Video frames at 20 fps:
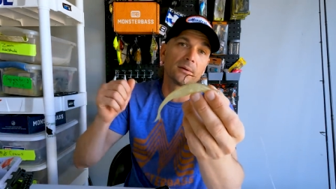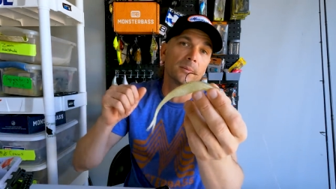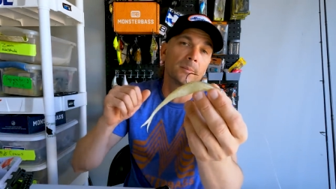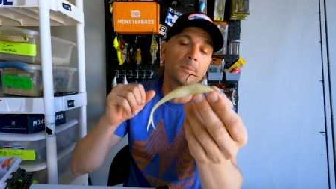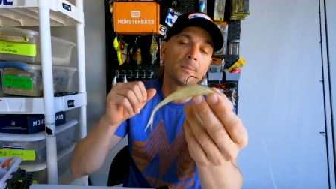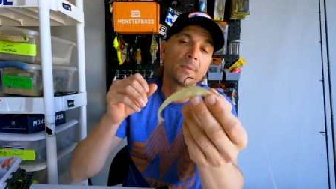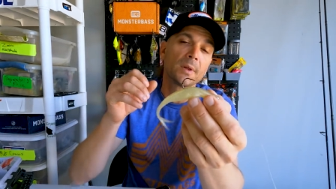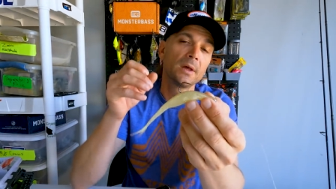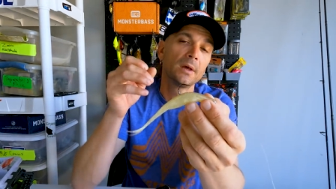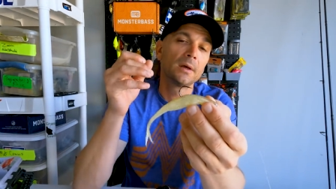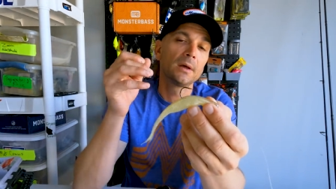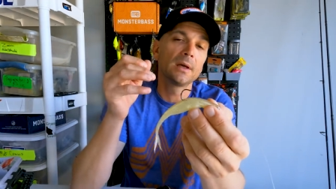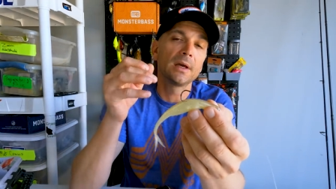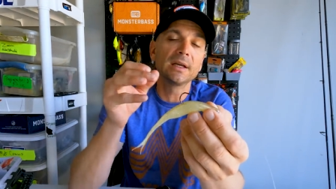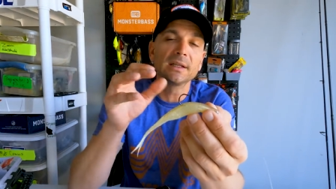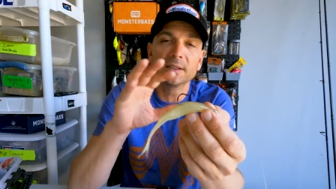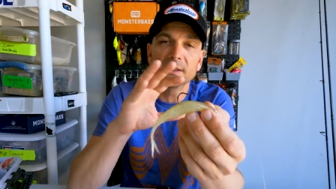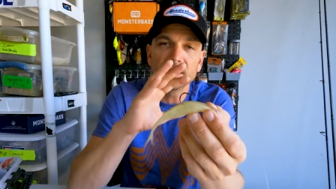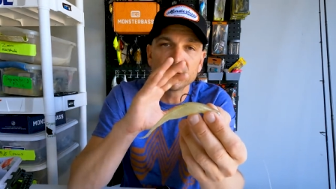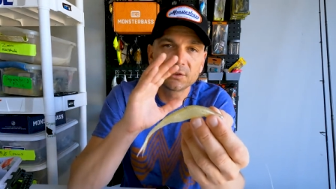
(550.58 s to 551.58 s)
them.
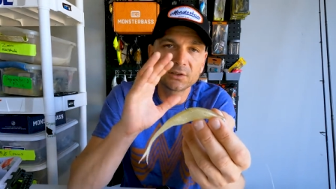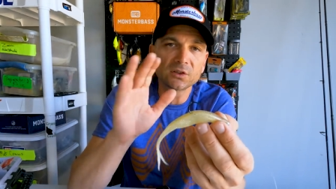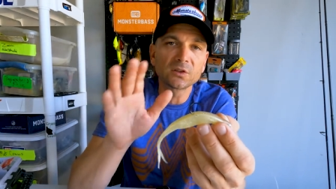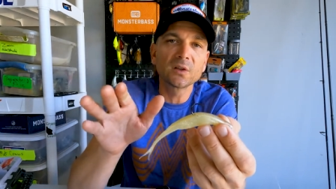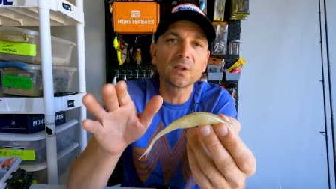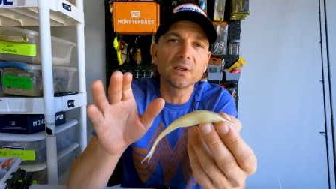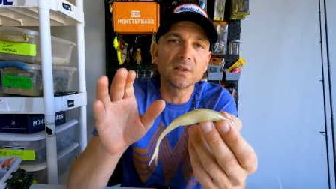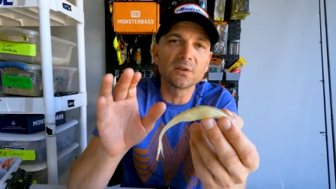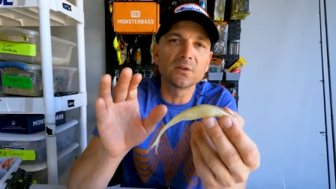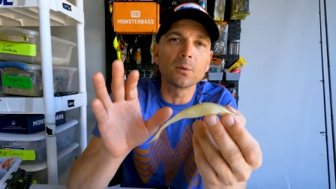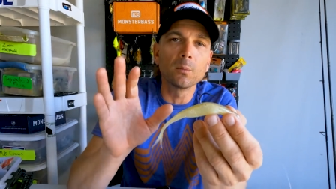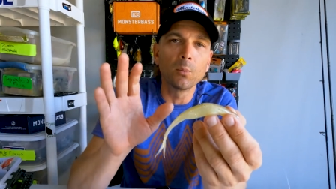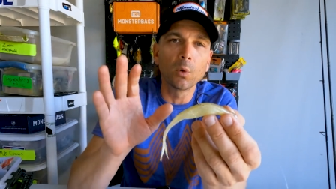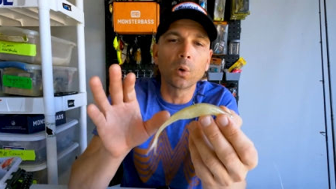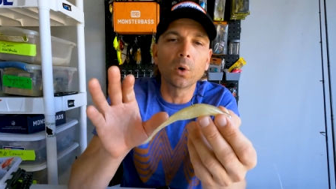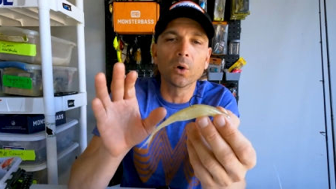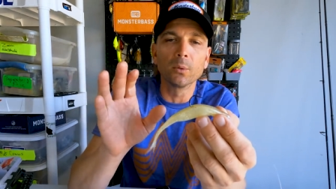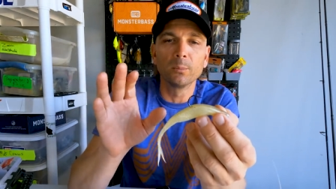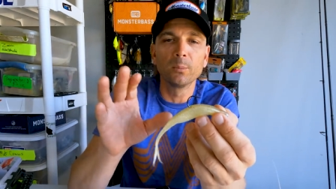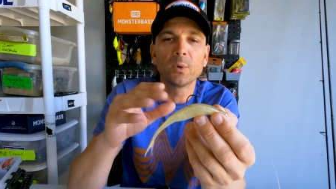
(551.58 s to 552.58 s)
It, it just leads to
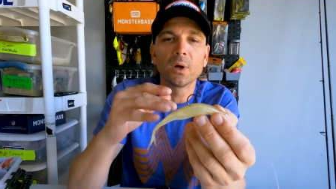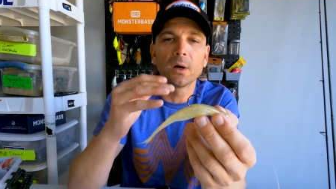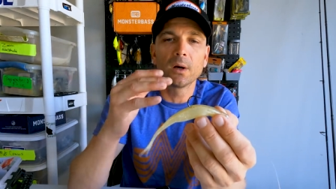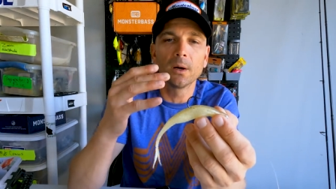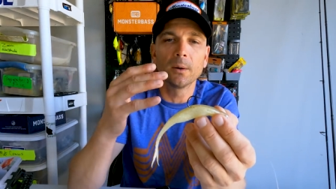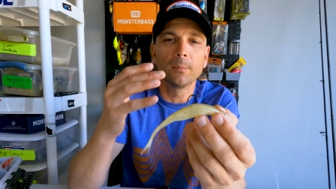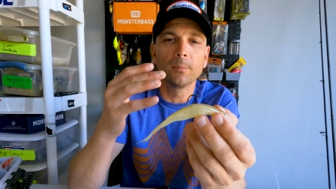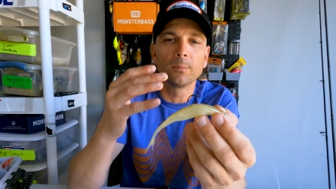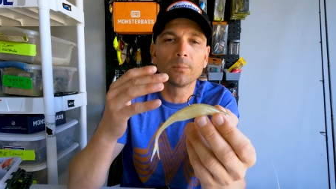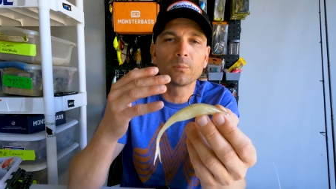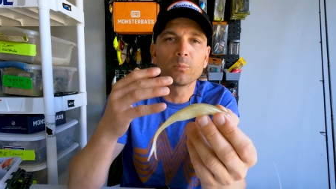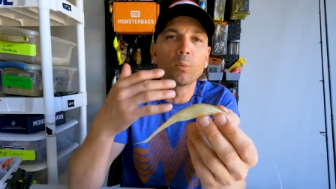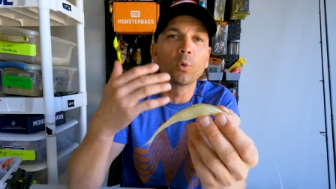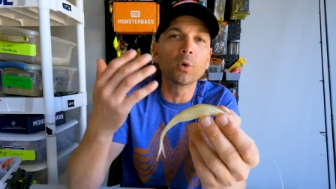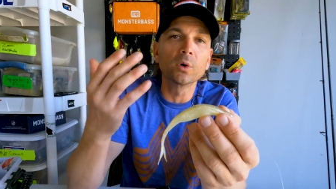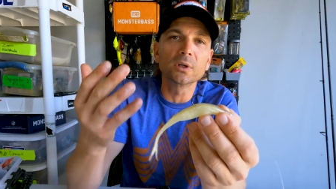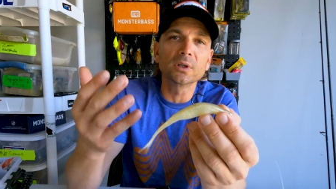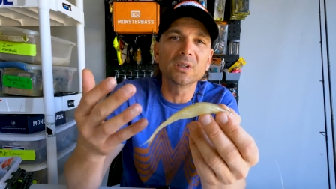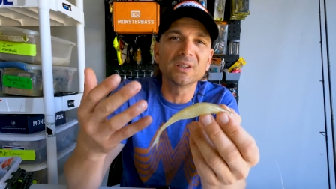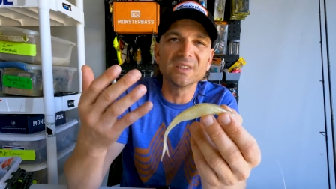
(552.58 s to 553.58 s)
more um,
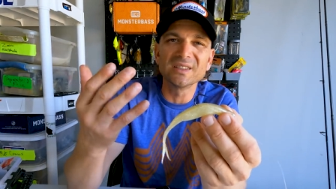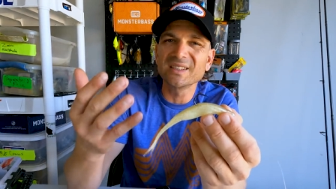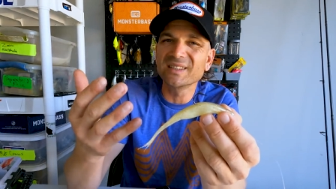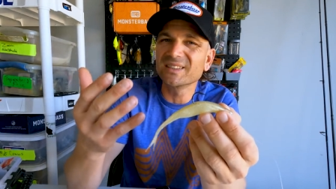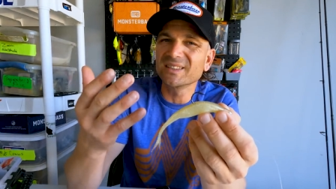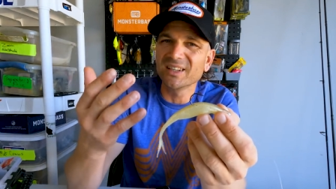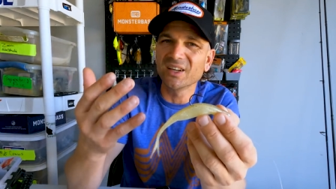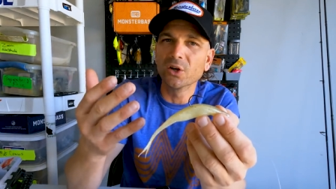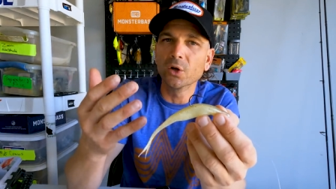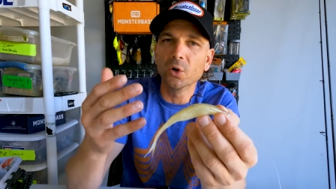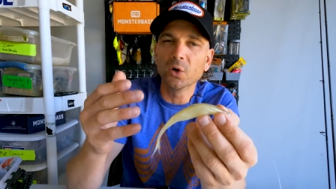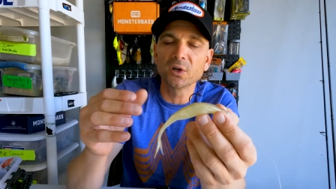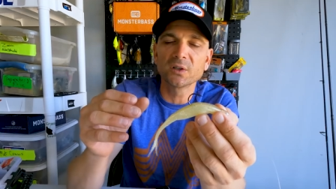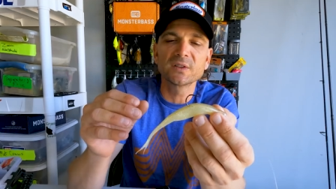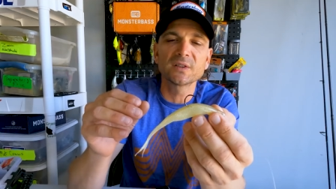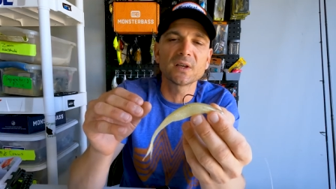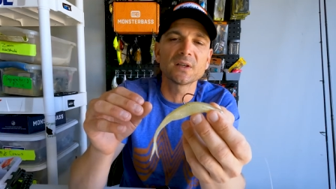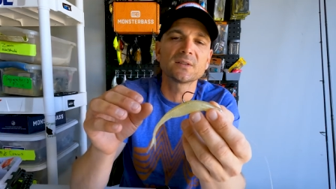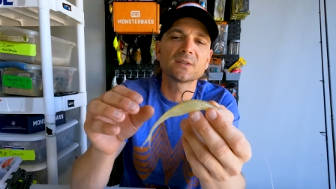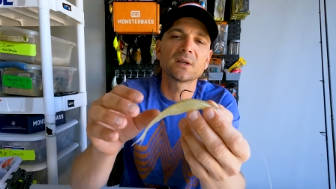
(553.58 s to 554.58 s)
more consistent hook
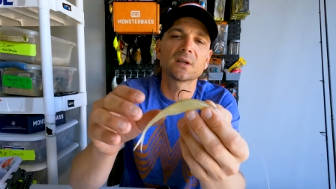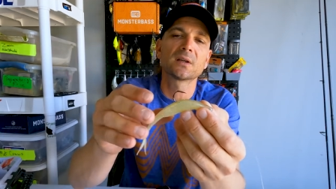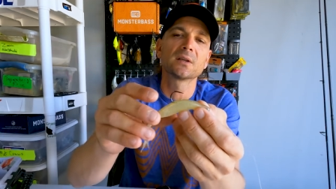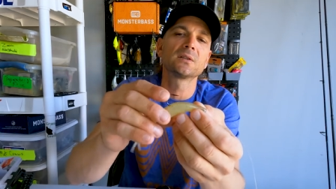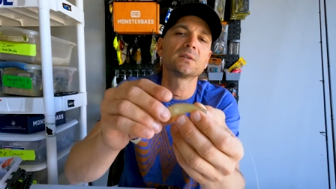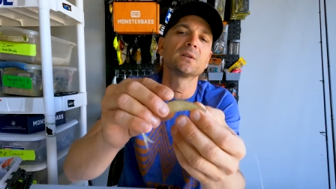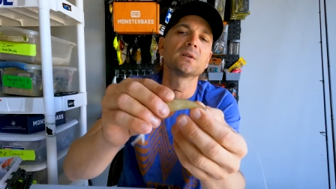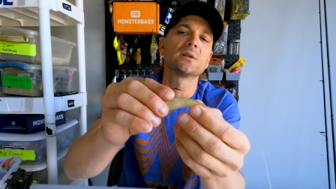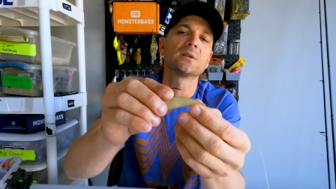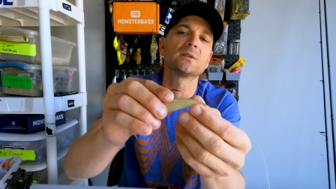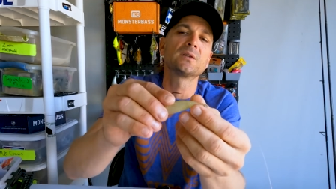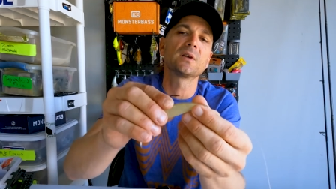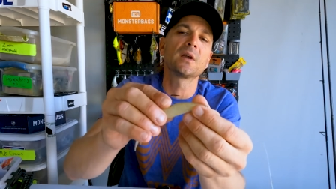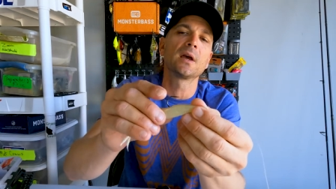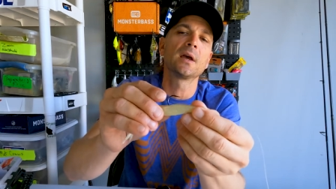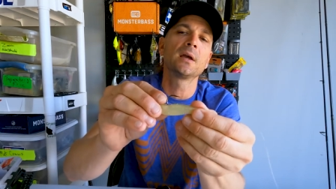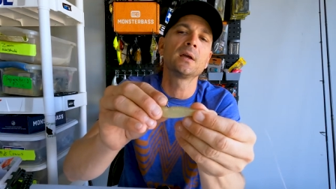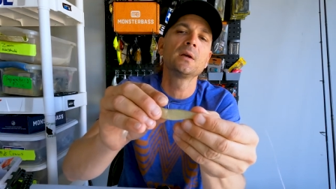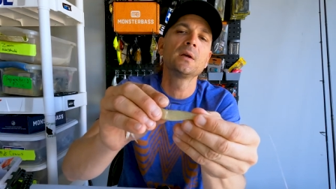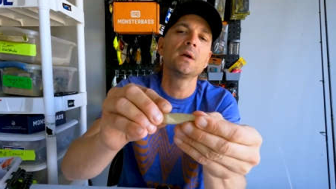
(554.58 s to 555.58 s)
sets, I guess you could
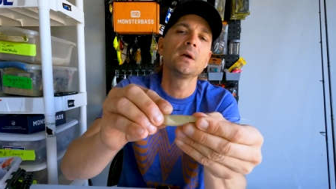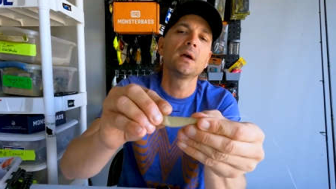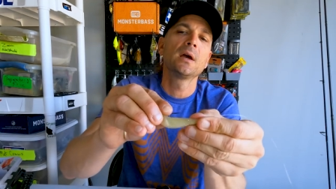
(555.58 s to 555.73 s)
say.